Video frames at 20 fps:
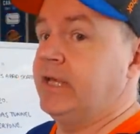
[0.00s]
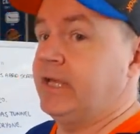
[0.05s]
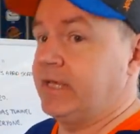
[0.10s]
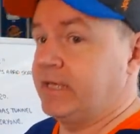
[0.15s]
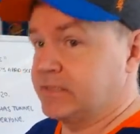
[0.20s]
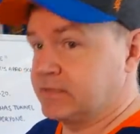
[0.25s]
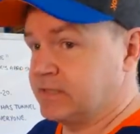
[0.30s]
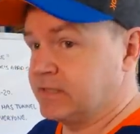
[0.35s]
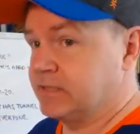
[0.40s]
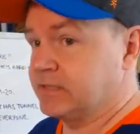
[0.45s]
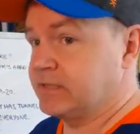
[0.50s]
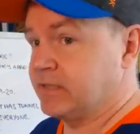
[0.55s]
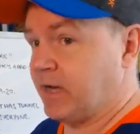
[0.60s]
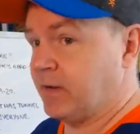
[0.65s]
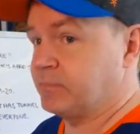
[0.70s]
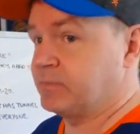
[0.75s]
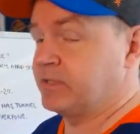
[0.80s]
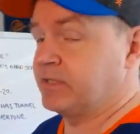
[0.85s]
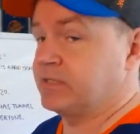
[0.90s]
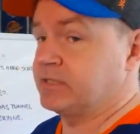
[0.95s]
Is he
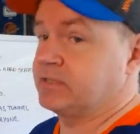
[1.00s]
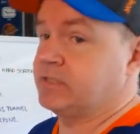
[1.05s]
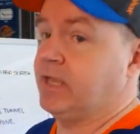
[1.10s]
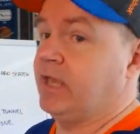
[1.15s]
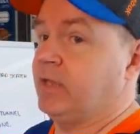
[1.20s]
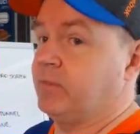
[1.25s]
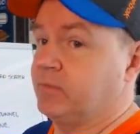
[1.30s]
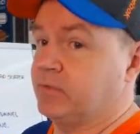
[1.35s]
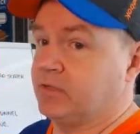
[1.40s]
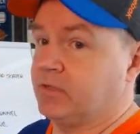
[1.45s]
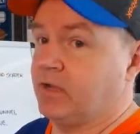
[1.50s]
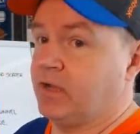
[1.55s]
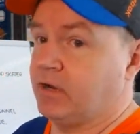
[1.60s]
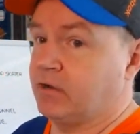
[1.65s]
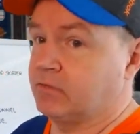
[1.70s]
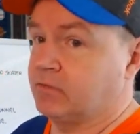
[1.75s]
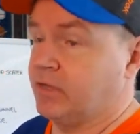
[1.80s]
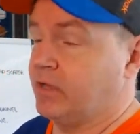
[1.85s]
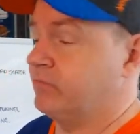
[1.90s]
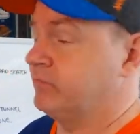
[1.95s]
adapting his game at the
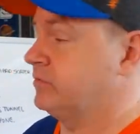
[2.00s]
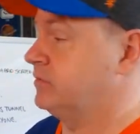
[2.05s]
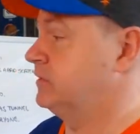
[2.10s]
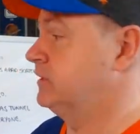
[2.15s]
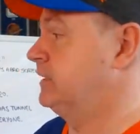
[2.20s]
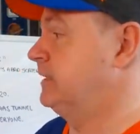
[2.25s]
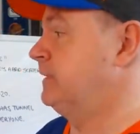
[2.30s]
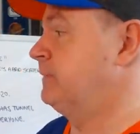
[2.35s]
higher level?